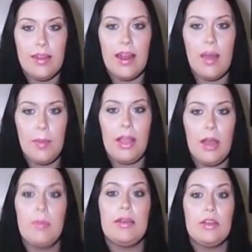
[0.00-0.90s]
did not have my
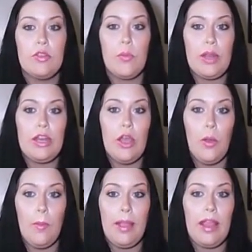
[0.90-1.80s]
camera near the
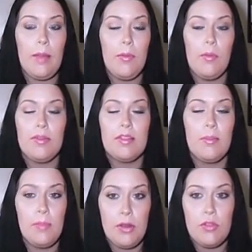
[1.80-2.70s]
window my camera was
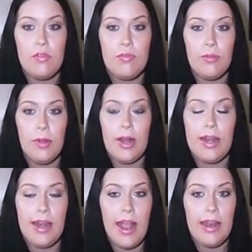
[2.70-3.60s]
in the middle of the floor
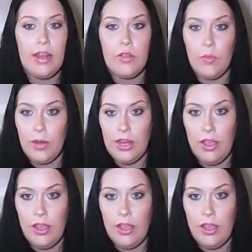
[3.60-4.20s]
and not near the